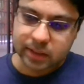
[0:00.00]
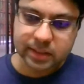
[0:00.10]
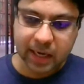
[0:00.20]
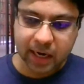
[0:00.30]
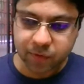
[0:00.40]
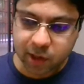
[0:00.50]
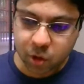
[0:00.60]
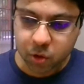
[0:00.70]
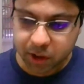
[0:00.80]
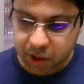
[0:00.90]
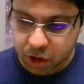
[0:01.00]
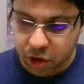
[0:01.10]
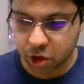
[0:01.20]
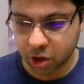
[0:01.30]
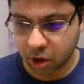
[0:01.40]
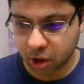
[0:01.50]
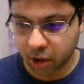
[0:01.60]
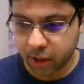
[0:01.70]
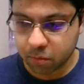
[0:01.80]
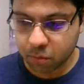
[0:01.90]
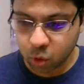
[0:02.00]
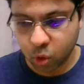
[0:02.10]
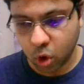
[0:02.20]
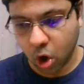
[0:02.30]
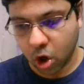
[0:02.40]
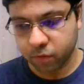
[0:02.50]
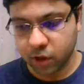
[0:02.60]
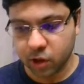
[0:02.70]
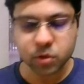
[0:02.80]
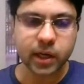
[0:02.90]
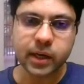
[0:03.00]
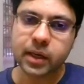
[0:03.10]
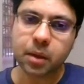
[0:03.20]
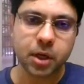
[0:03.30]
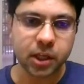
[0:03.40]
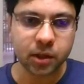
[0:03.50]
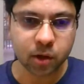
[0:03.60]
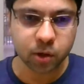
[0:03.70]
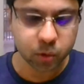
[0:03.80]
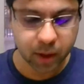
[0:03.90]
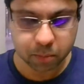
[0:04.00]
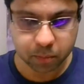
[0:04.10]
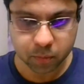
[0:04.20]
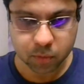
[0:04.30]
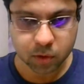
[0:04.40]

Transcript: Is that, will you teach in MOOC, or will you send the material to them?